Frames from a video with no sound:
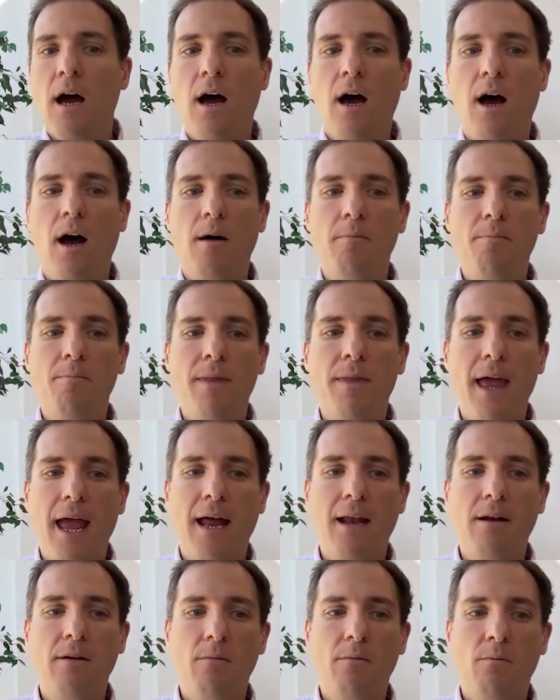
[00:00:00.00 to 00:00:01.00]

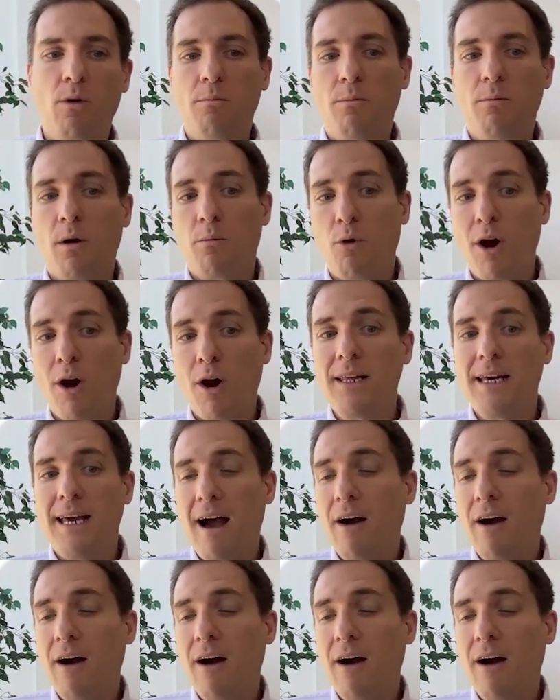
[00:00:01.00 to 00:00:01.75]
And put more broadly,